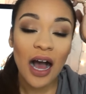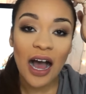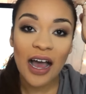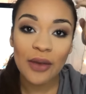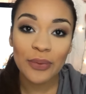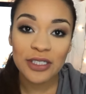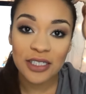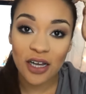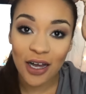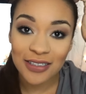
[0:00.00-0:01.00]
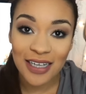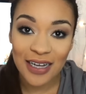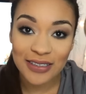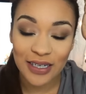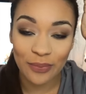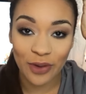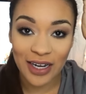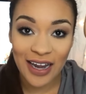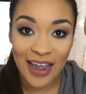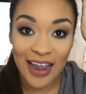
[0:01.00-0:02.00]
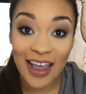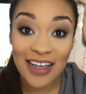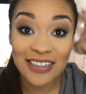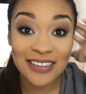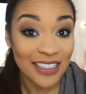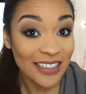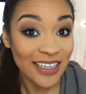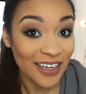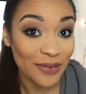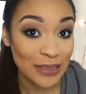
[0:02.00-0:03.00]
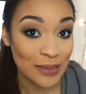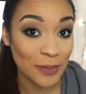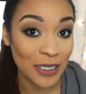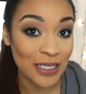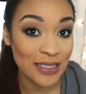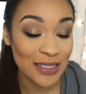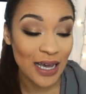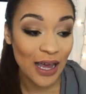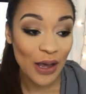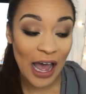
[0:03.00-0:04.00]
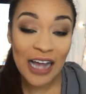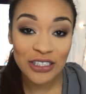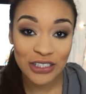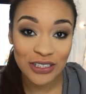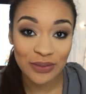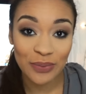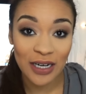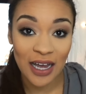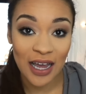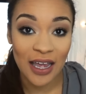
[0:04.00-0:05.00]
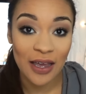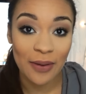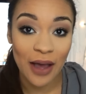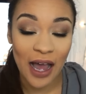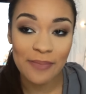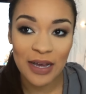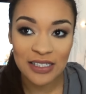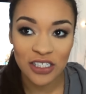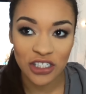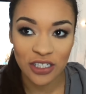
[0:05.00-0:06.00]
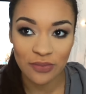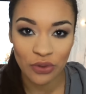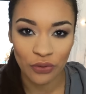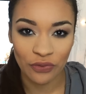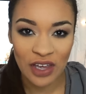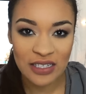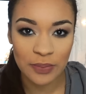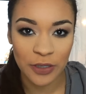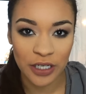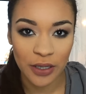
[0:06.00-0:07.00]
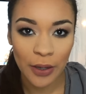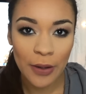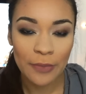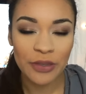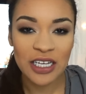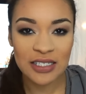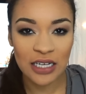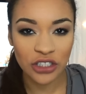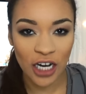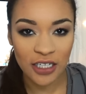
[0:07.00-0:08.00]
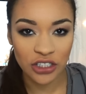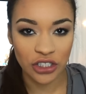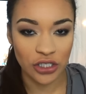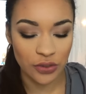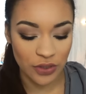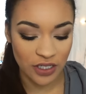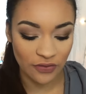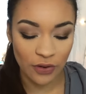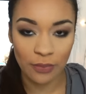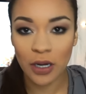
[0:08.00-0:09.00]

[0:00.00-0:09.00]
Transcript: I went to contact him one day and didn't get a response. Actually, when I, I messaged him through Facebook because I tried to just use different